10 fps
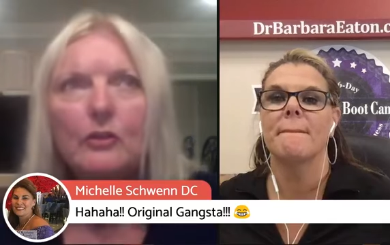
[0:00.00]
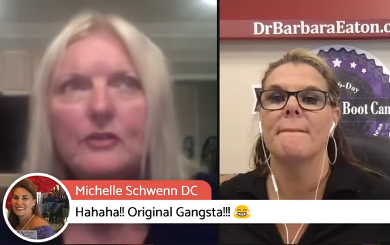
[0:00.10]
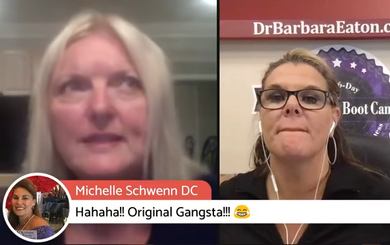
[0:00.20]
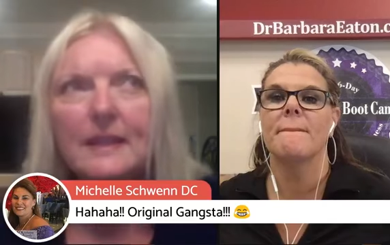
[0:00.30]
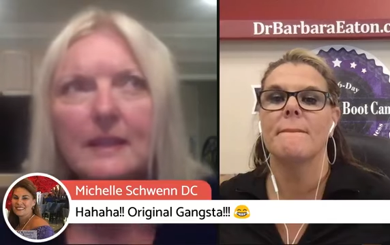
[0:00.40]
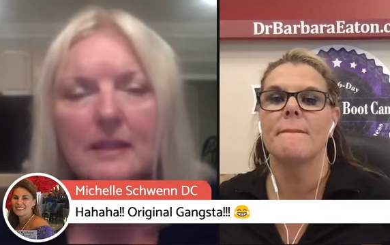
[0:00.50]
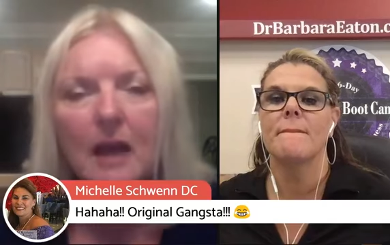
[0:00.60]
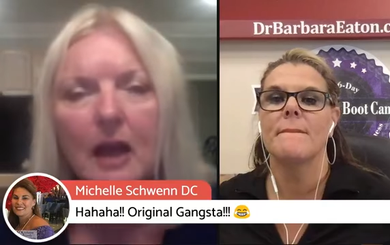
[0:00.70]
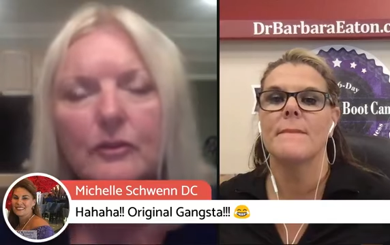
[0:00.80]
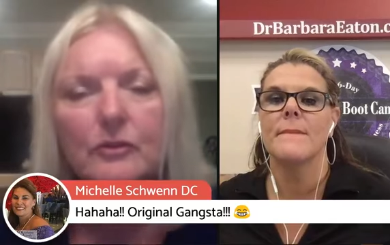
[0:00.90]
Speaker 1: see the
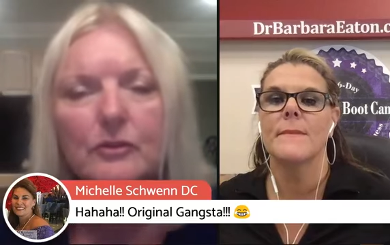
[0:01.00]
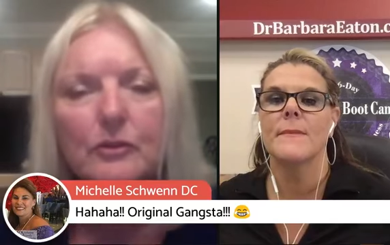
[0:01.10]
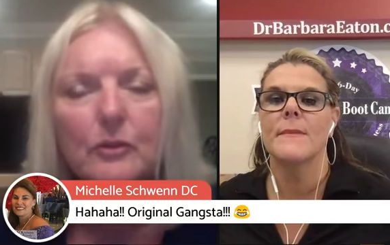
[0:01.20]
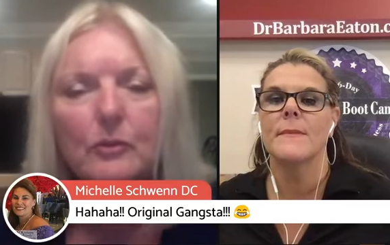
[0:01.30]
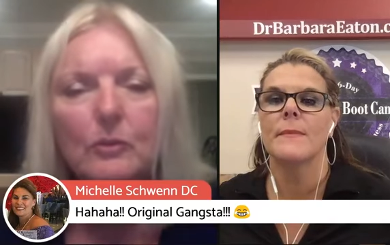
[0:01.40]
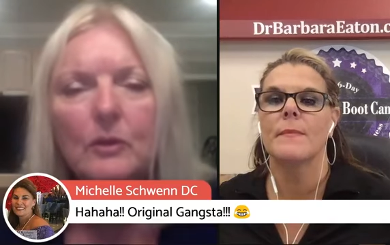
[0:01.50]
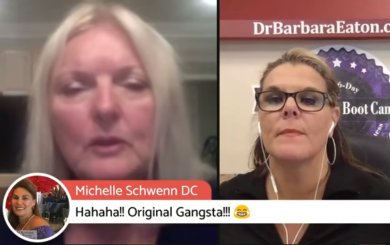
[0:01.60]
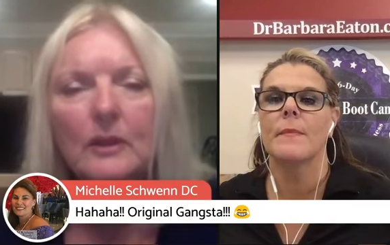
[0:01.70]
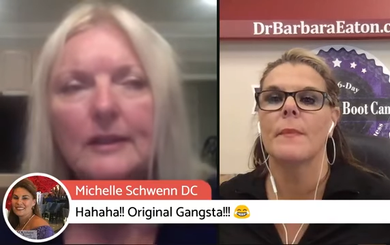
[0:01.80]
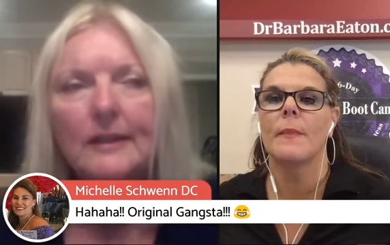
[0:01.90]
doctors who
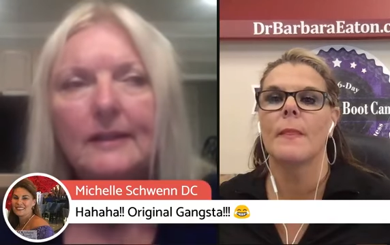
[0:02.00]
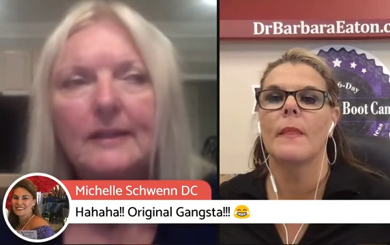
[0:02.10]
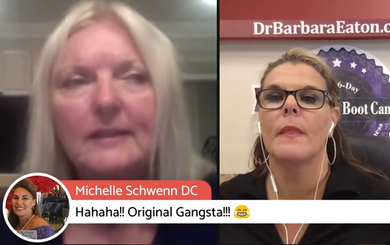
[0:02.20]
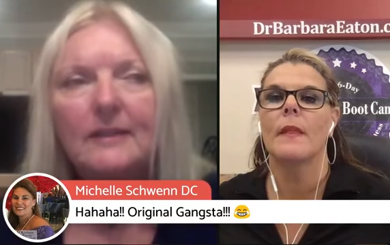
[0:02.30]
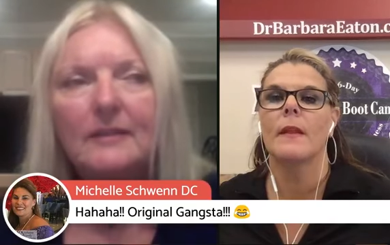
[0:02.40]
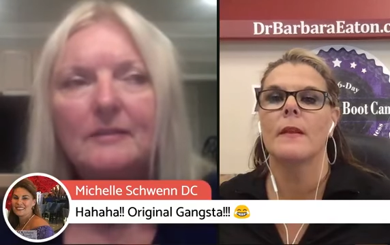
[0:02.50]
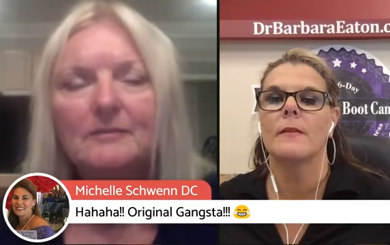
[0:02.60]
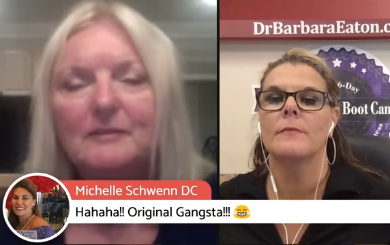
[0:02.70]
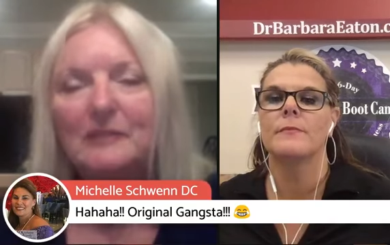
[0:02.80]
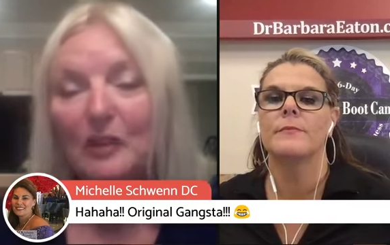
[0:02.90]

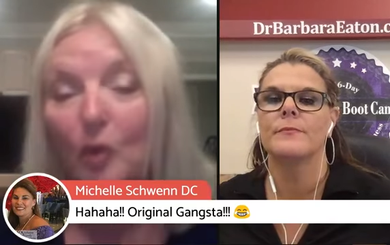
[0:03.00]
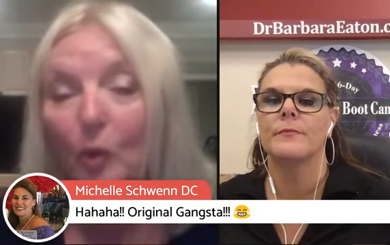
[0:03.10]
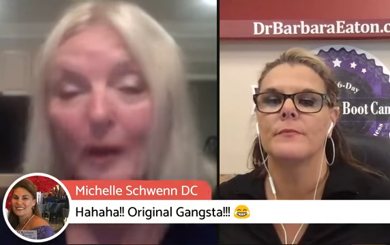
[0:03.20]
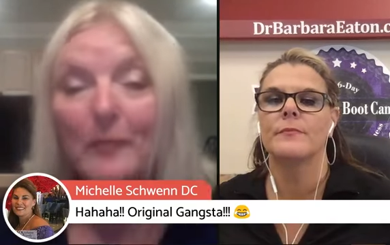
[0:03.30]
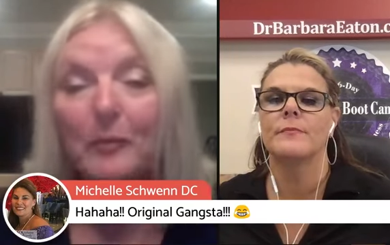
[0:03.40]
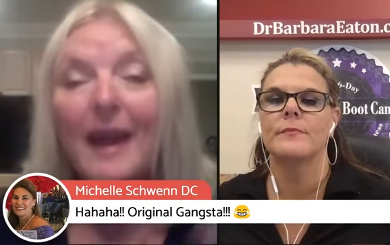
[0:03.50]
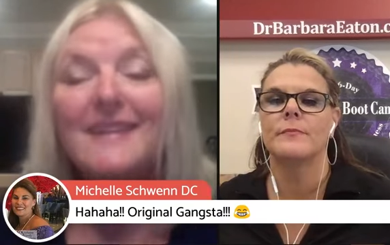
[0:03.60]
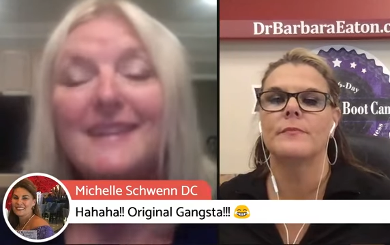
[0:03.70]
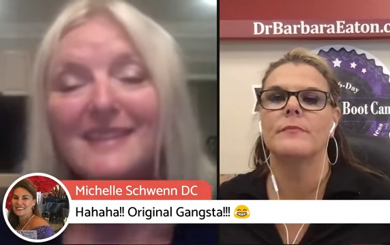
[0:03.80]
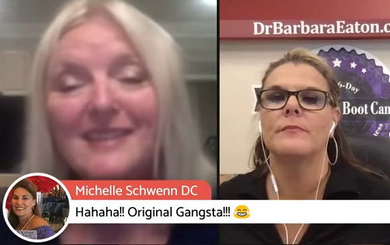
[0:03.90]
quit
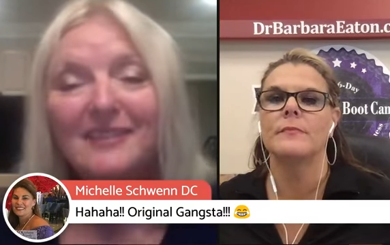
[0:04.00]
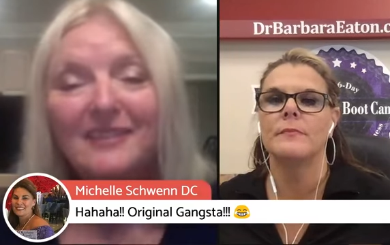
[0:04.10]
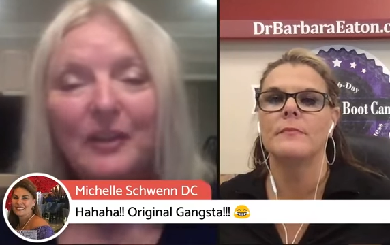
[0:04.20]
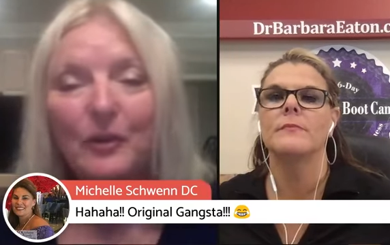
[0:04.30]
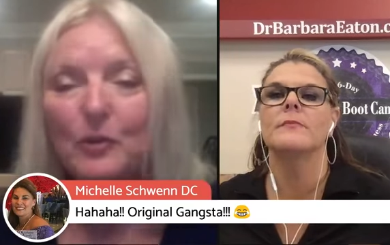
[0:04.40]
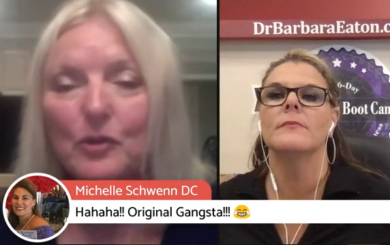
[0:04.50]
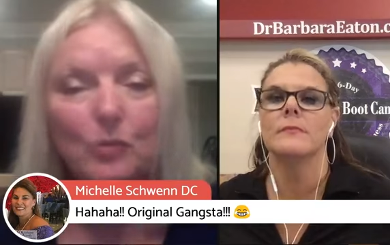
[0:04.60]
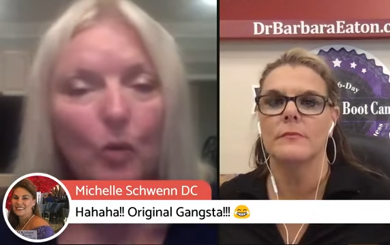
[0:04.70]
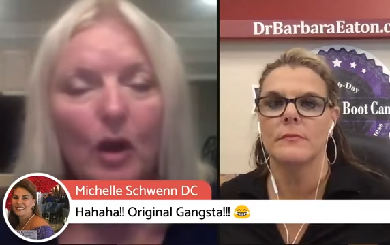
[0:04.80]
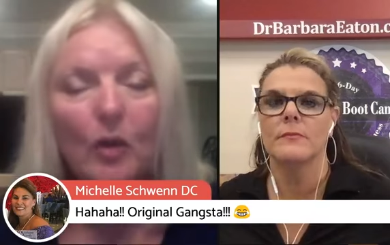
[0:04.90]
practice, you know, who just
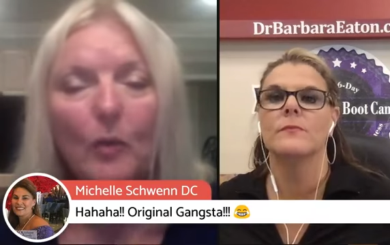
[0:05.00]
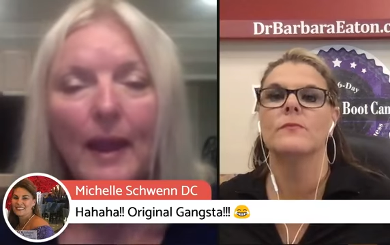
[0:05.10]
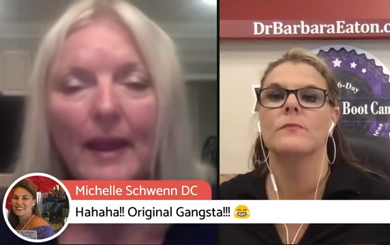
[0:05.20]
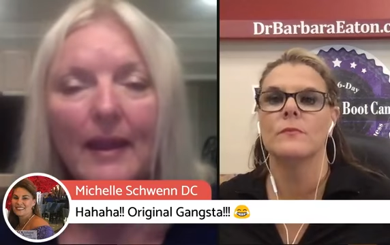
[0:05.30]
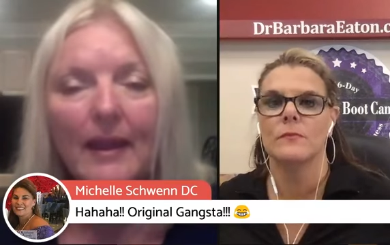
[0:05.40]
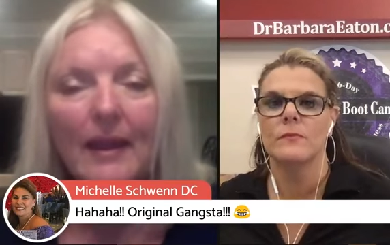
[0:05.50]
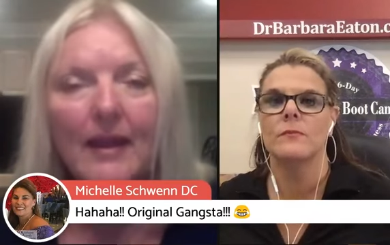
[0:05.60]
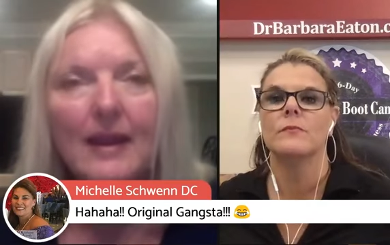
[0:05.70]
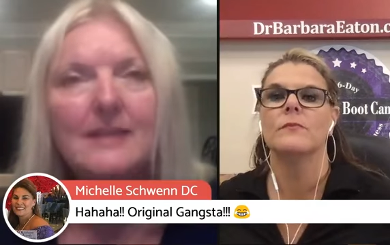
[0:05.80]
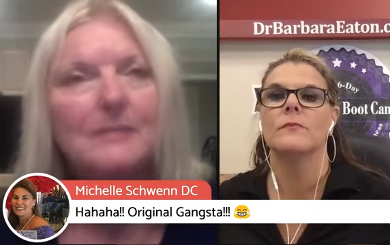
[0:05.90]
walk away
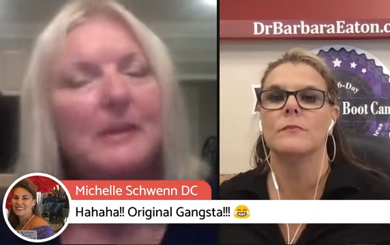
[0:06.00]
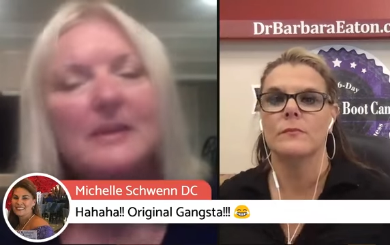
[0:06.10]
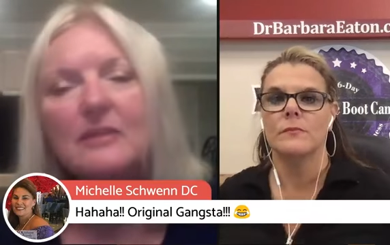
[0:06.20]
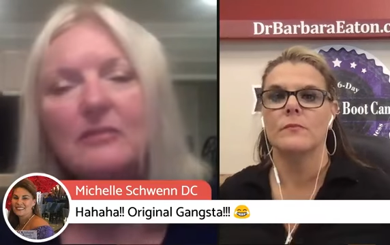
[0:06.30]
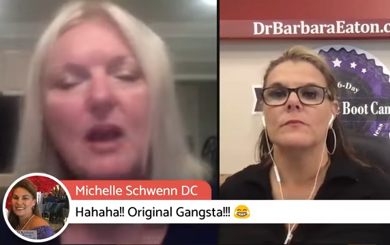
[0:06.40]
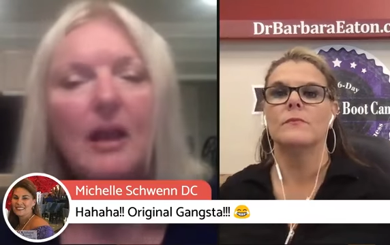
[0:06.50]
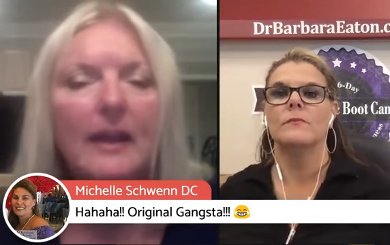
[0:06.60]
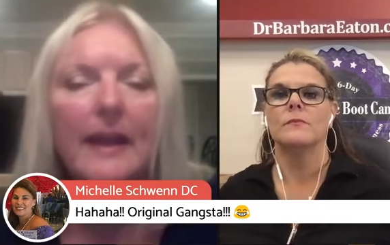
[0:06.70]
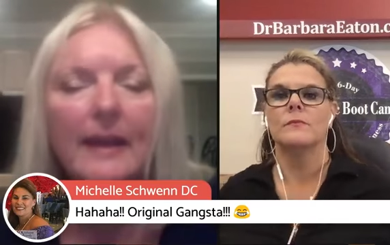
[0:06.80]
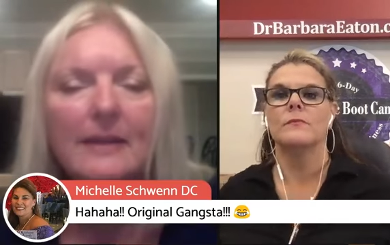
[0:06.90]
it's because they're not
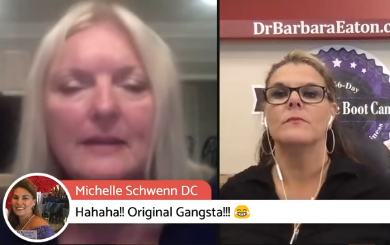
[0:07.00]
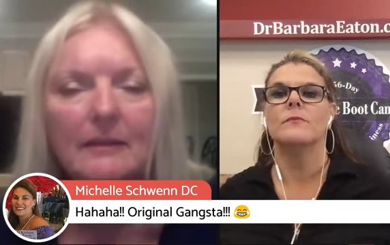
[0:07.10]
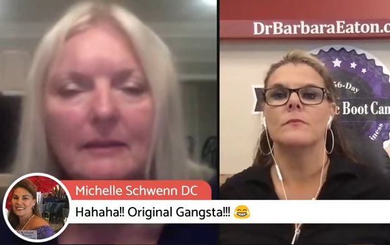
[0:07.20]
connected.